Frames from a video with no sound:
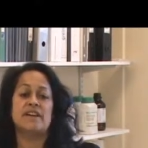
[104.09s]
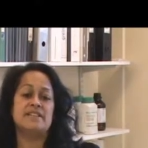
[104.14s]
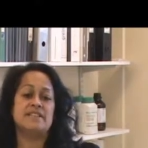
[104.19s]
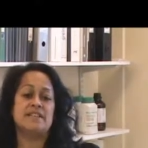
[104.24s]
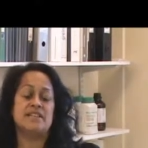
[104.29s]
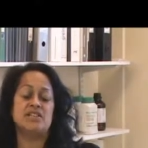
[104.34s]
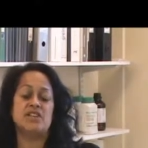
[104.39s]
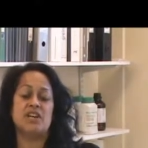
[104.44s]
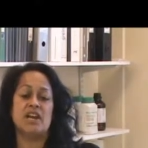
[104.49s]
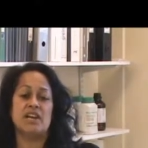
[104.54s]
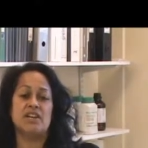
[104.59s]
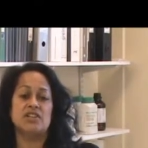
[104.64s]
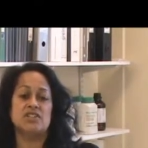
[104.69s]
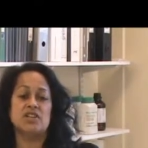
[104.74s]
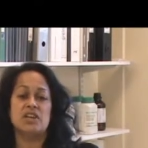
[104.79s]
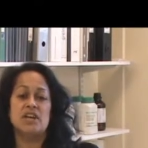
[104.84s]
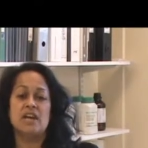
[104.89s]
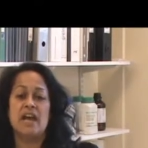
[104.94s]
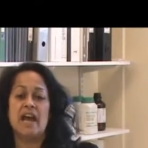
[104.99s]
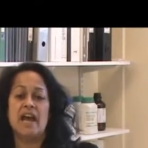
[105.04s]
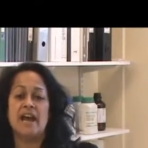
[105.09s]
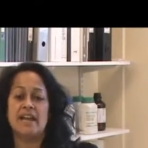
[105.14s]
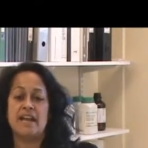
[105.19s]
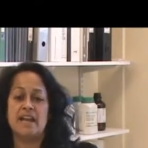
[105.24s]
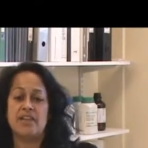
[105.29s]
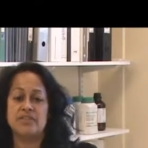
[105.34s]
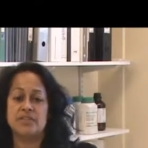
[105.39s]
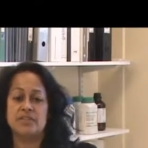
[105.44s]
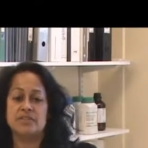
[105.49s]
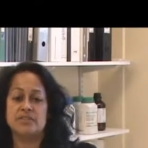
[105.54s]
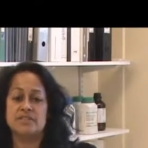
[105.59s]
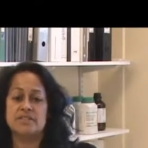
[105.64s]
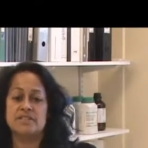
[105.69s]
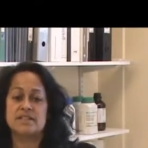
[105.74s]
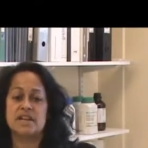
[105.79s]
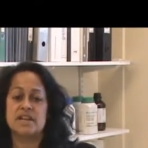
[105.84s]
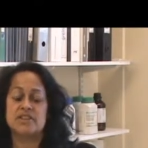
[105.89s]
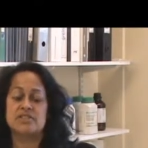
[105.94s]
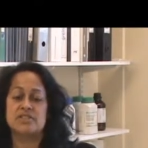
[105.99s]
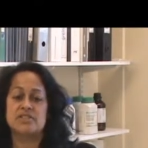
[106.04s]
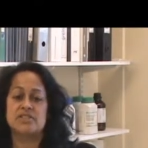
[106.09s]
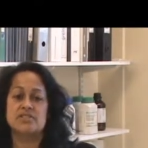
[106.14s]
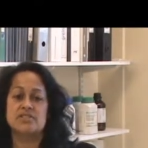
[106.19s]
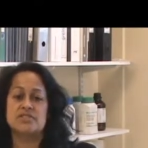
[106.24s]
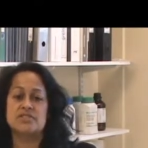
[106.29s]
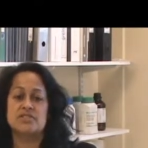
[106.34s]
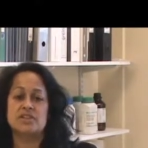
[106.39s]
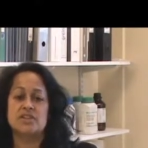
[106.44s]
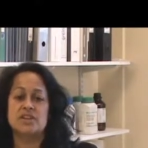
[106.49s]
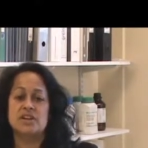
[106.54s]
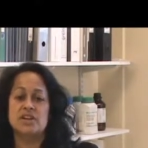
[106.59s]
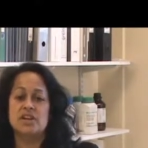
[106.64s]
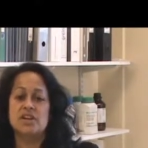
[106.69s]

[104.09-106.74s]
CGH, and ethical discussions.